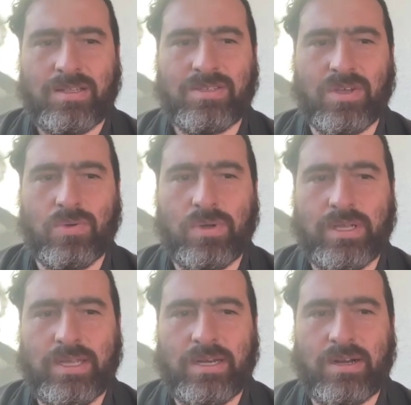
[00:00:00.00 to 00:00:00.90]
So,
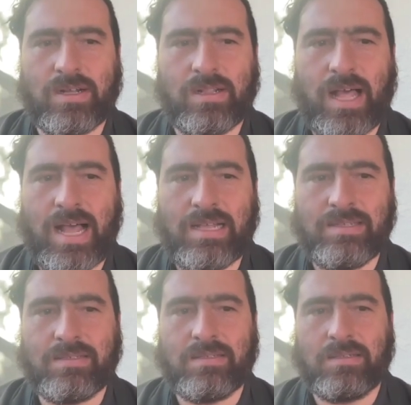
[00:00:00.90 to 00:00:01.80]
in our
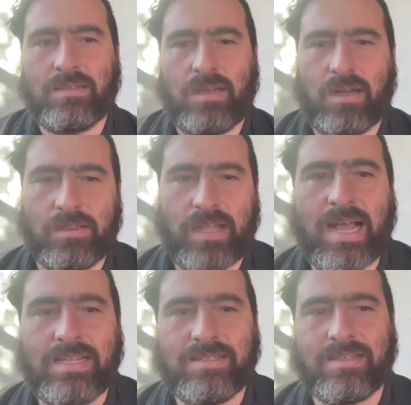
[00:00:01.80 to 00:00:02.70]
class, our
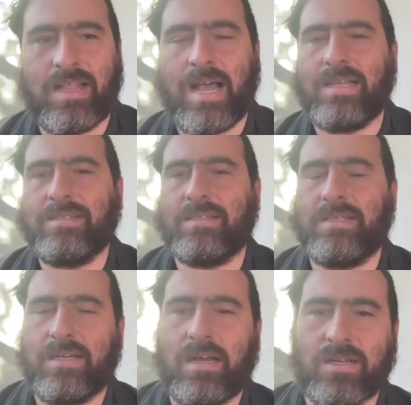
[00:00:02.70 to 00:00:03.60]
last class
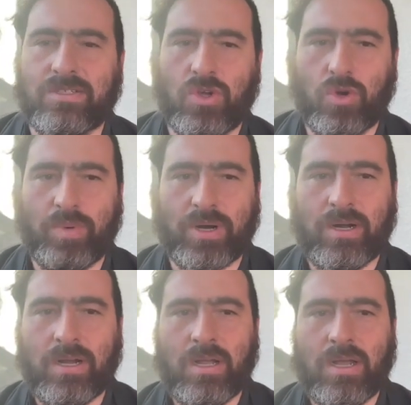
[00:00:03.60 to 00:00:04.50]
in October,
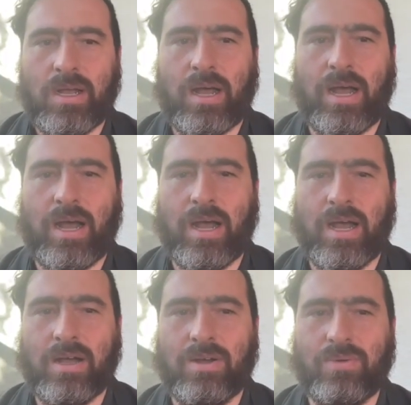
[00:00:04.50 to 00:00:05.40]

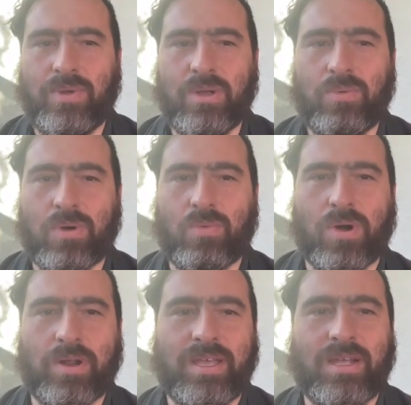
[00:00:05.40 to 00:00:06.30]
uh, we were
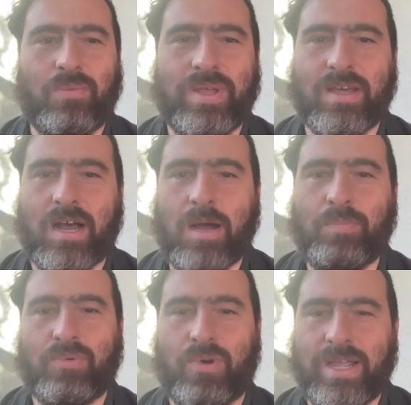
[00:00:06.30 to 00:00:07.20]
working with
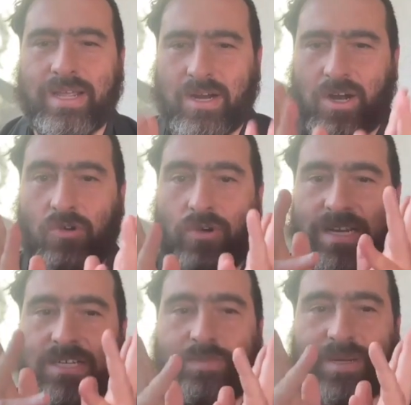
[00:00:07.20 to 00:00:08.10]
upright
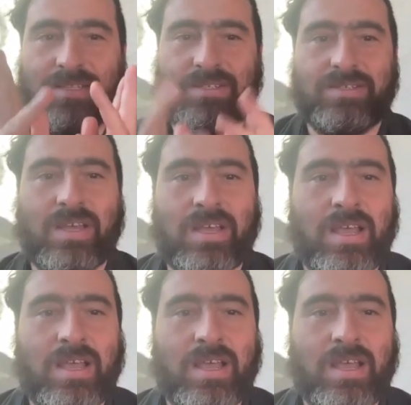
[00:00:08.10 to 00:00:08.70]
arrangements.